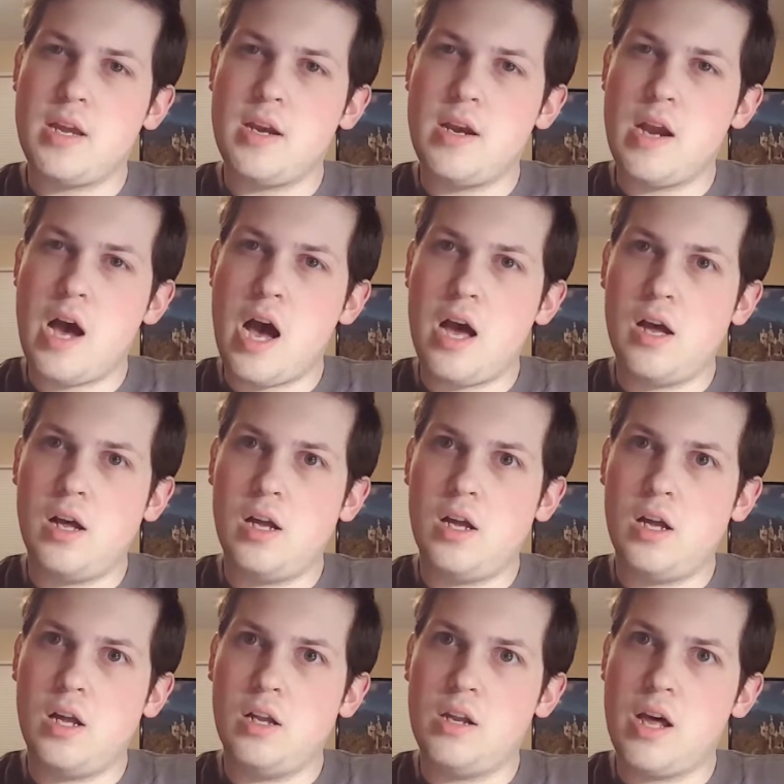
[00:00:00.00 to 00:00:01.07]
not
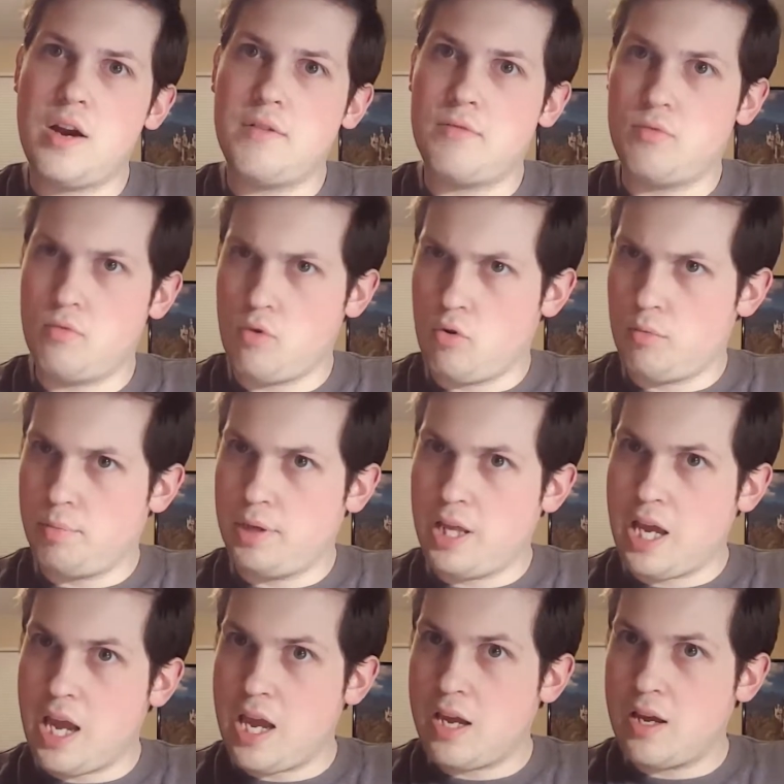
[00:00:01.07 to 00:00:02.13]
a lot of
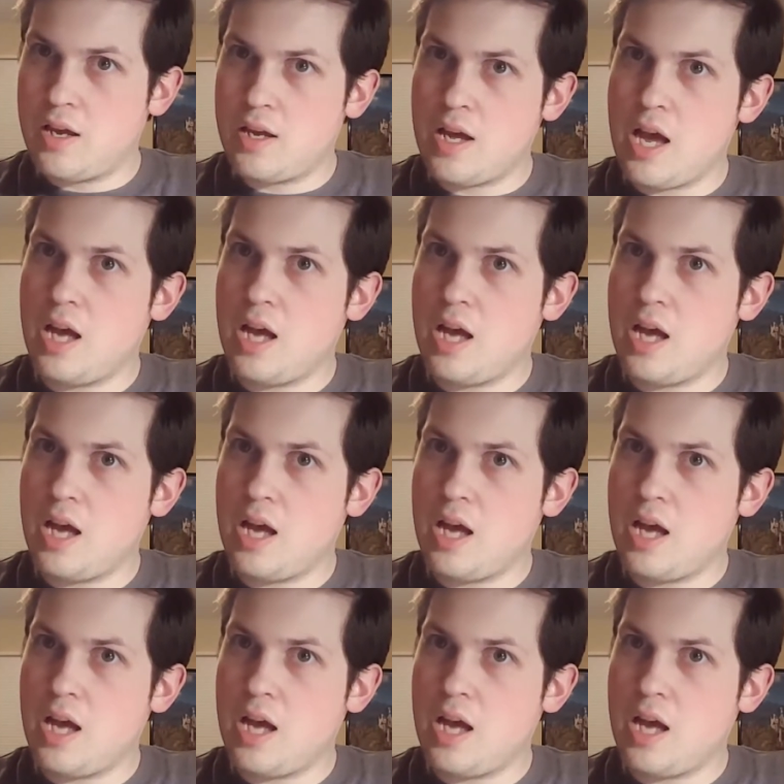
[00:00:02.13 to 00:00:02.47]
role-playing